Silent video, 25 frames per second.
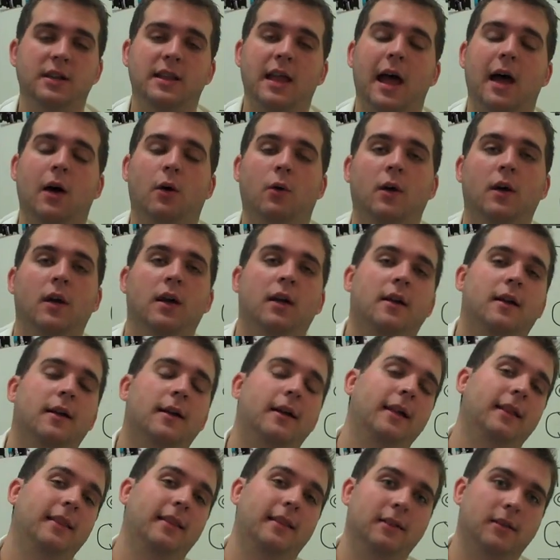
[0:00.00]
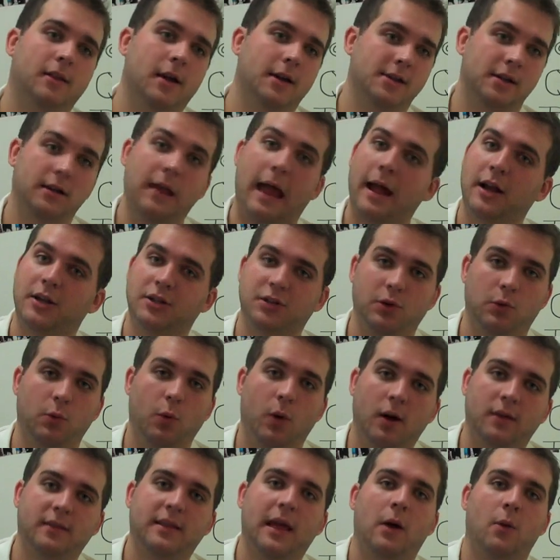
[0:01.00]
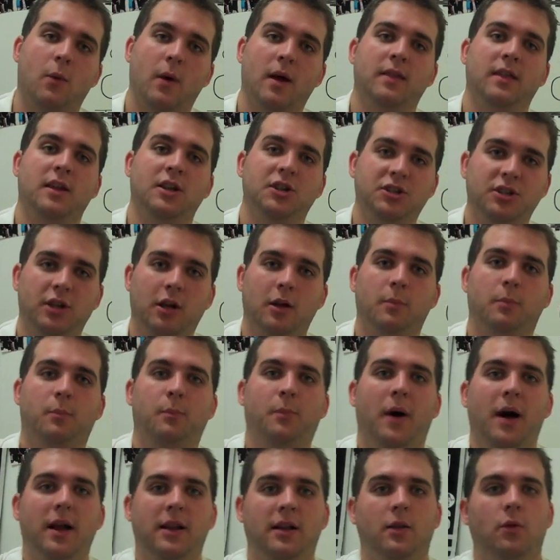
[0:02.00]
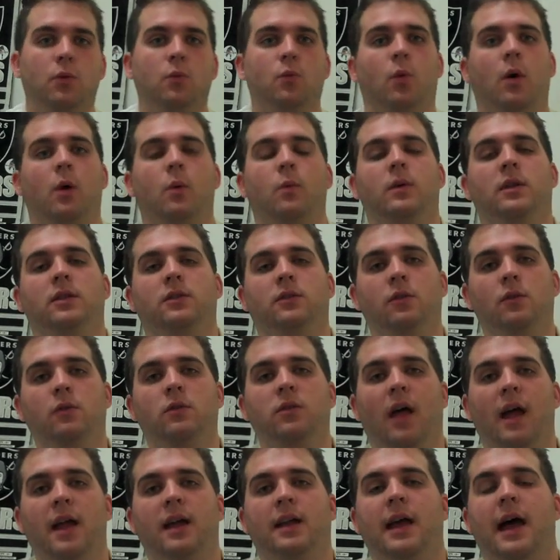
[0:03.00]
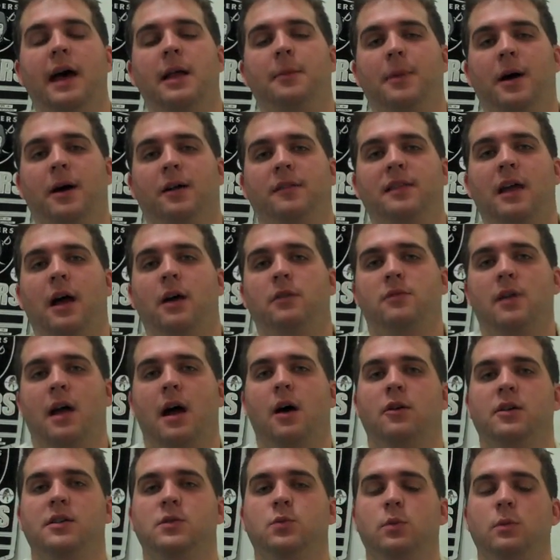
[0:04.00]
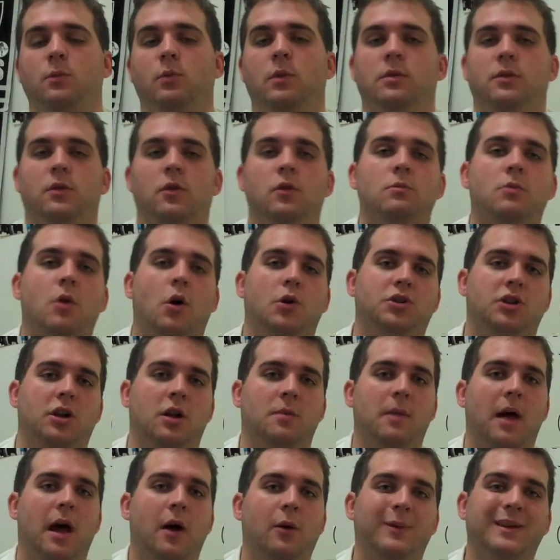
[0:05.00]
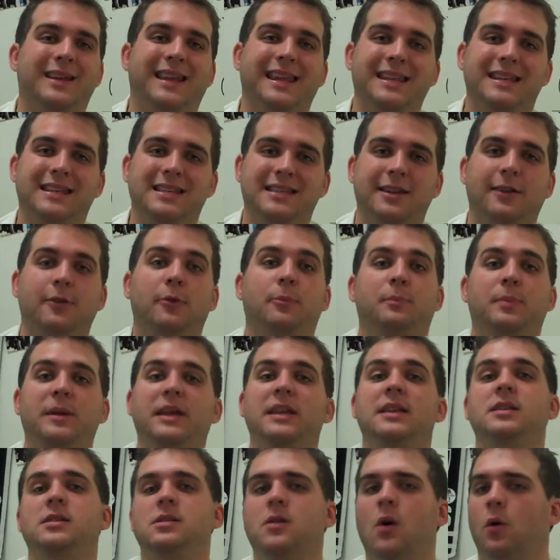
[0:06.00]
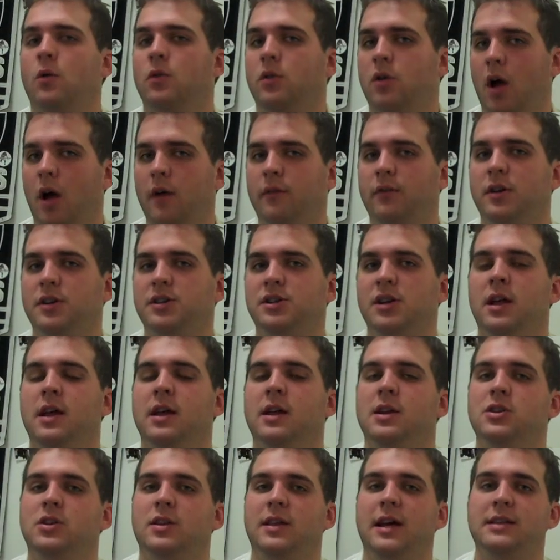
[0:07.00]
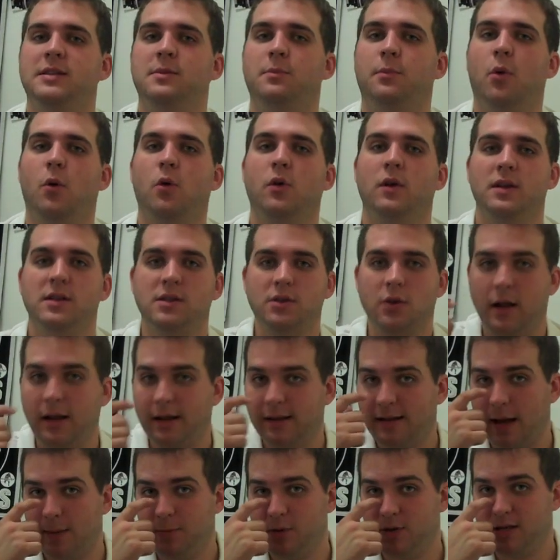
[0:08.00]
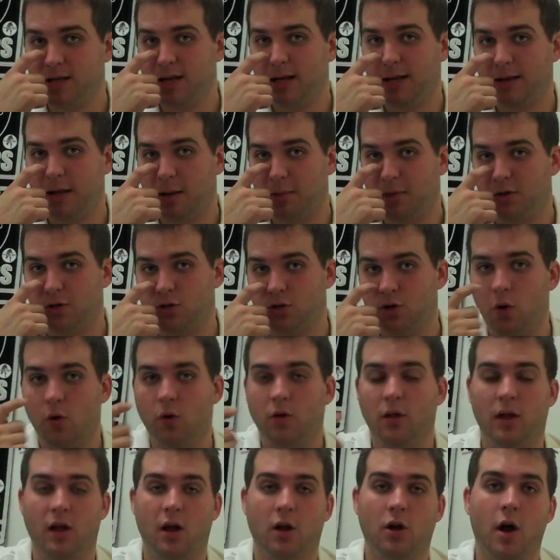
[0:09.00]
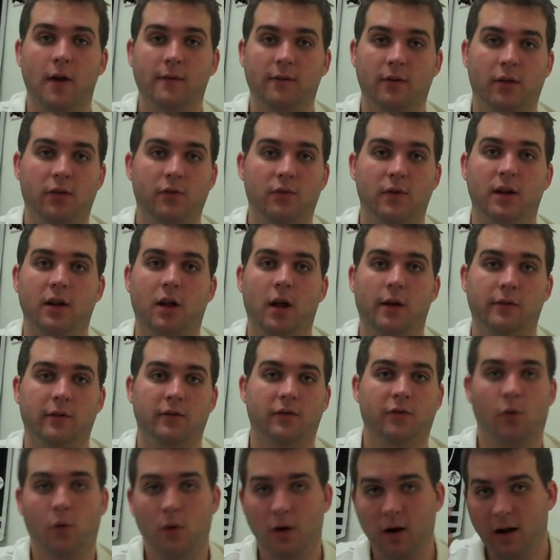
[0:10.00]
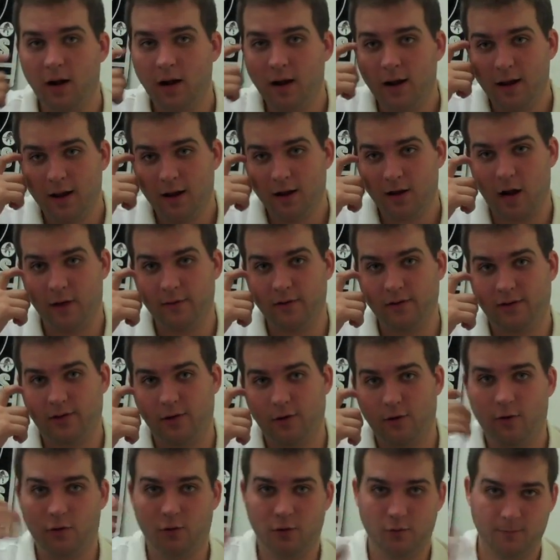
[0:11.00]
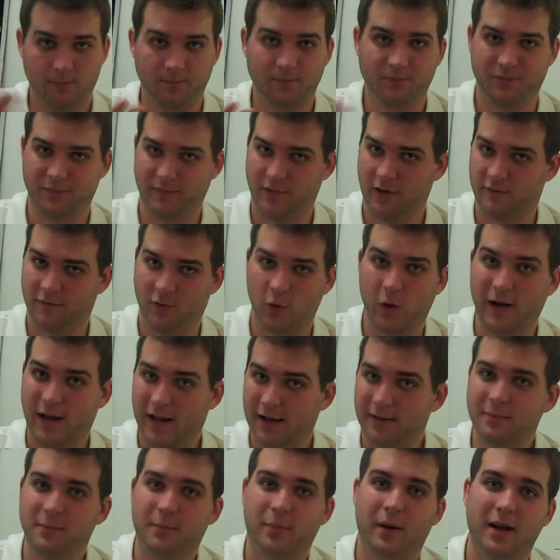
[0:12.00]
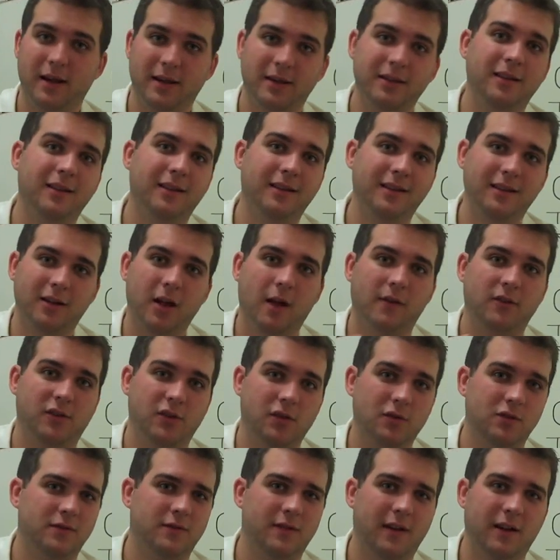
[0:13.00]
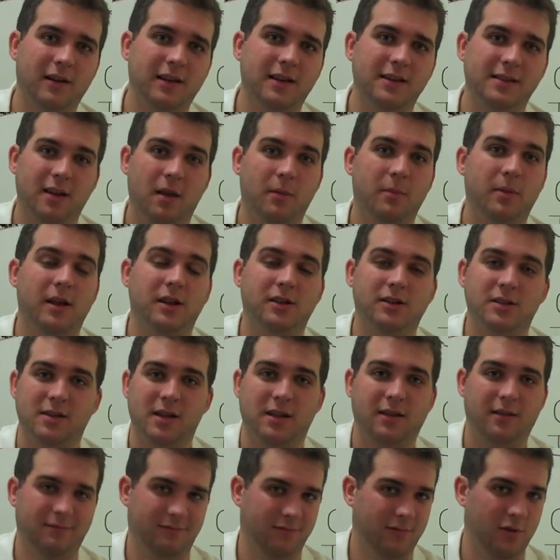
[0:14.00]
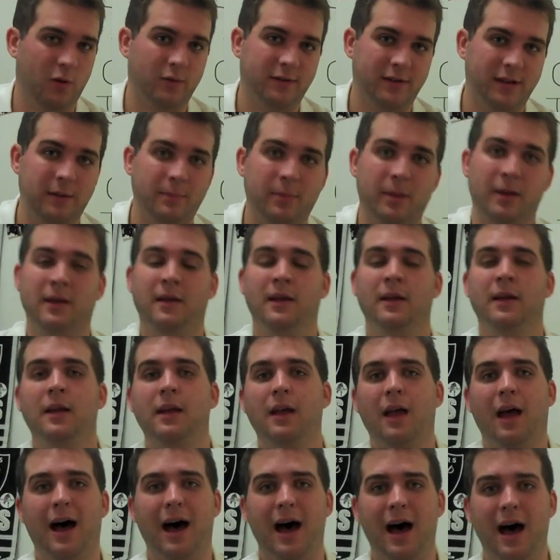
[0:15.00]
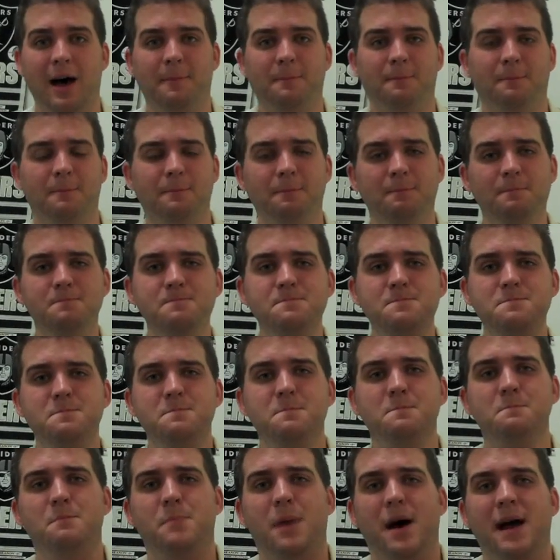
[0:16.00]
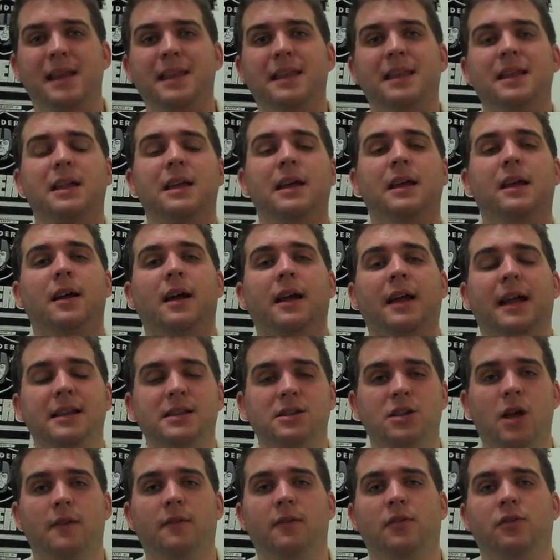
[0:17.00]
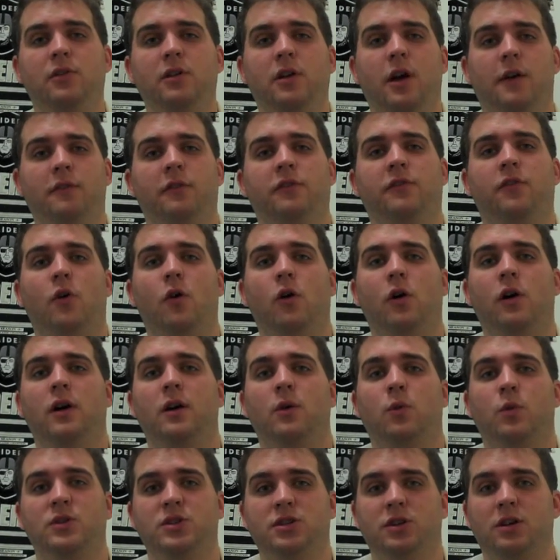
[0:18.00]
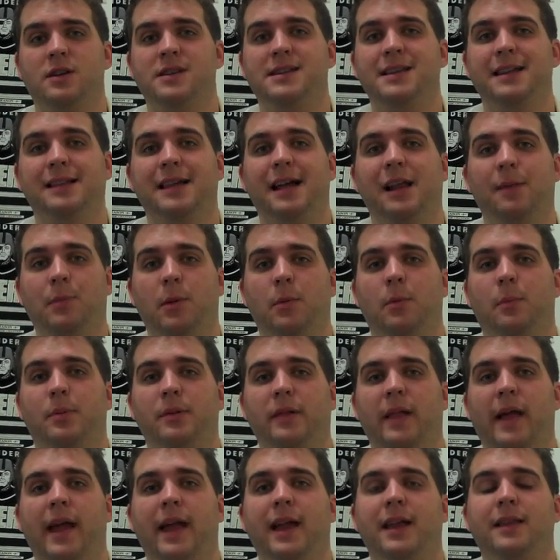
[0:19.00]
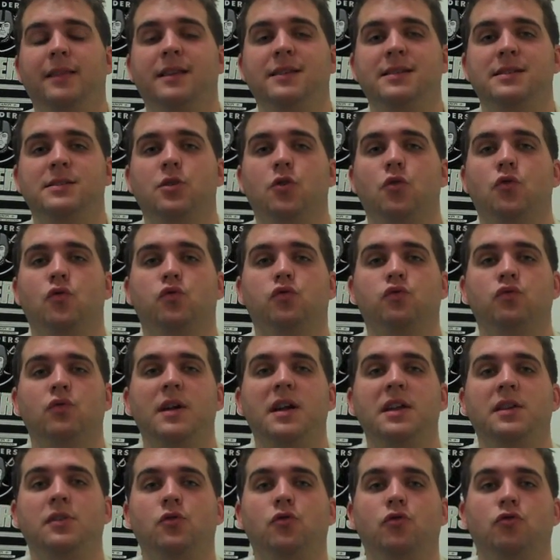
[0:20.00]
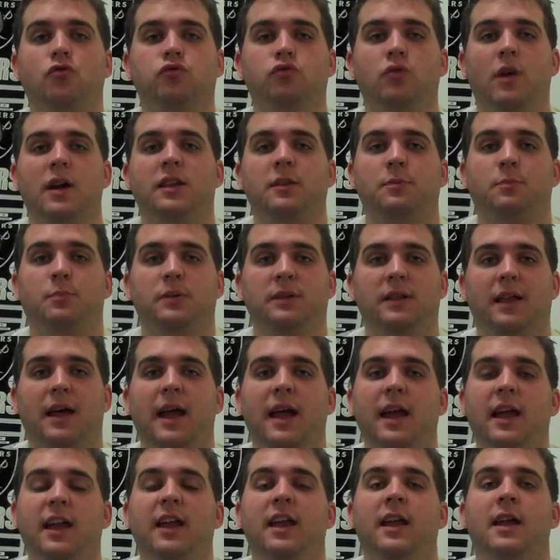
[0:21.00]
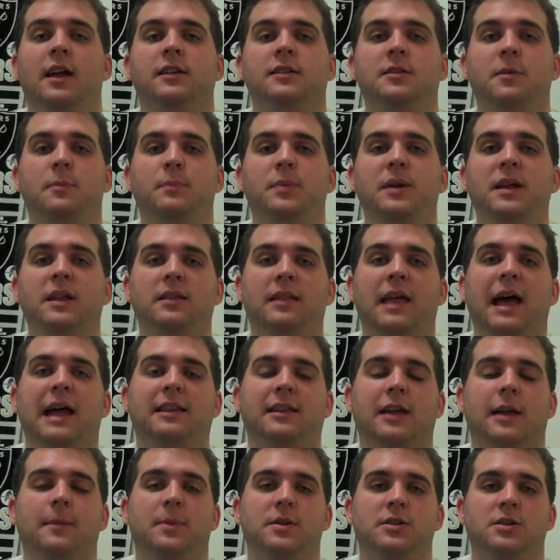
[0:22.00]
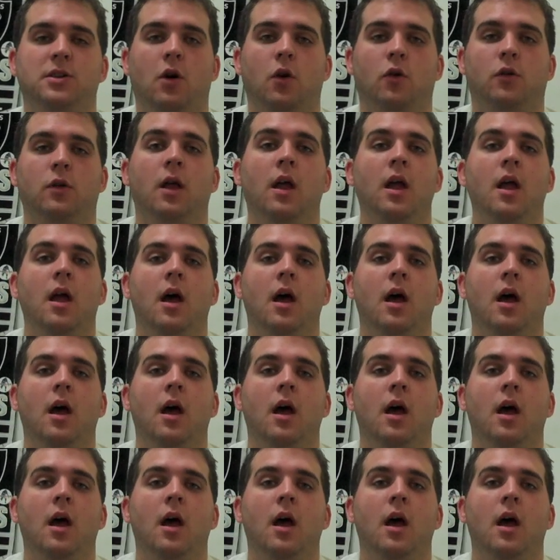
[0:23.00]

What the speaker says: Now, doesn't actually work that way this year, but what we do like about that route is when we do motion him out, we can still beat zone coverage. So that's important. So anytime you see any type of zone, like a cover 3, cover 4, cover 2, avoid it, but cover 2 is very easy to beat, just go deep. But against cover 3, cover 4, which you're going to see a lot of people playing, this is a great play to beat that type of zone.